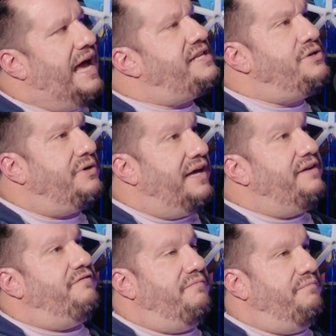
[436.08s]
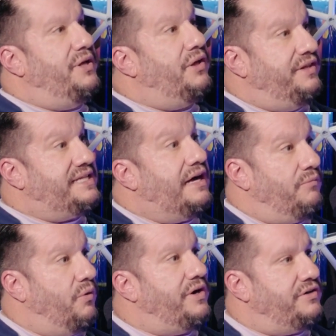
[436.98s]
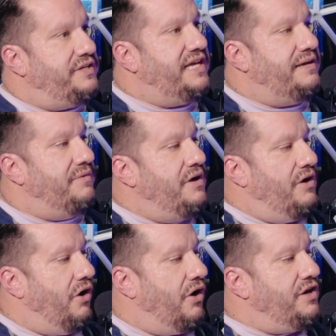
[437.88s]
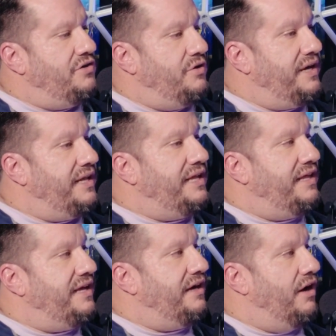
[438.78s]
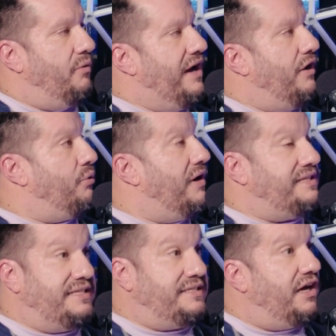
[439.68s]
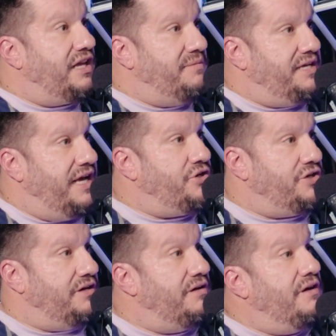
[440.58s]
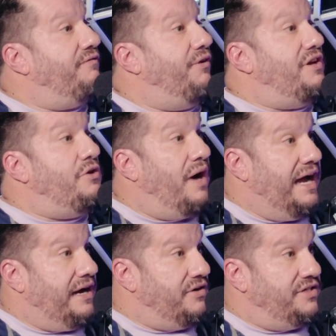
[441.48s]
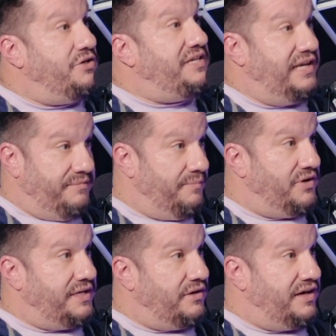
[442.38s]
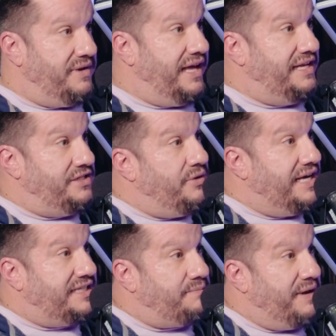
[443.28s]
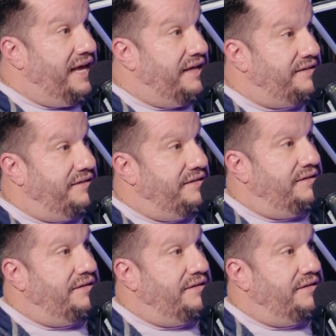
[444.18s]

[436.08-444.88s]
as you kind of build this out more in your team, are you doing anything around process documentation for new hires, new team members that are coming in as you guys expand?